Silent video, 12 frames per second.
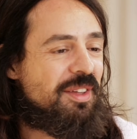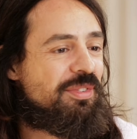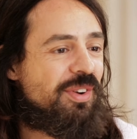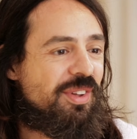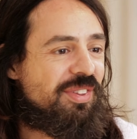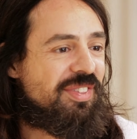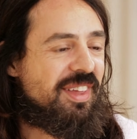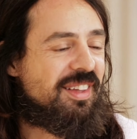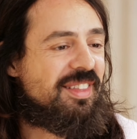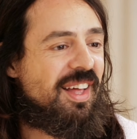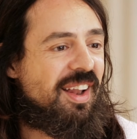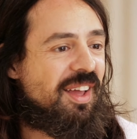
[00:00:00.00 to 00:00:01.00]
the first
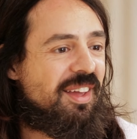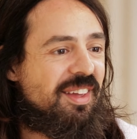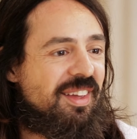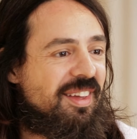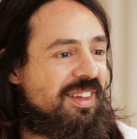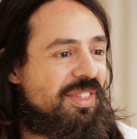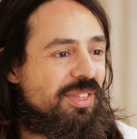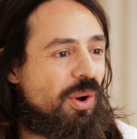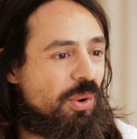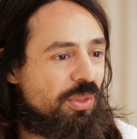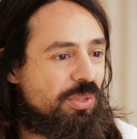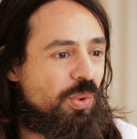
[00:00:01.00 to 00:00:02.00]
thing that I
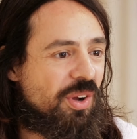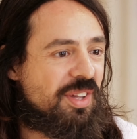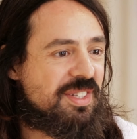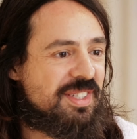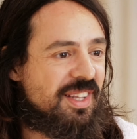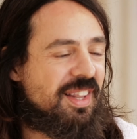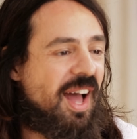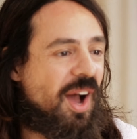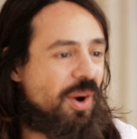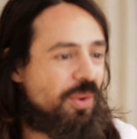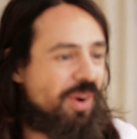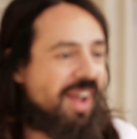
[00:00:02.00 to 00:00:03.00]
thought was,
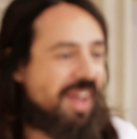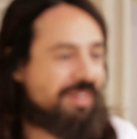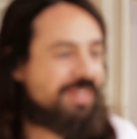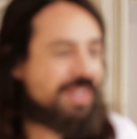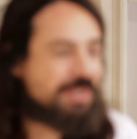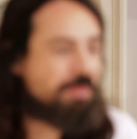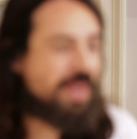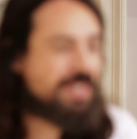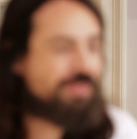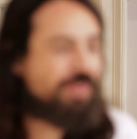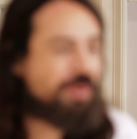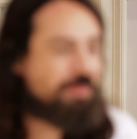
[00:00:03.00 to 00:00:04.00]
now I have the
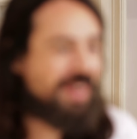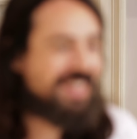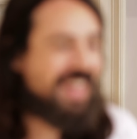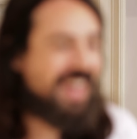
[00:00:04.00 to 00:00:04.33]
space for my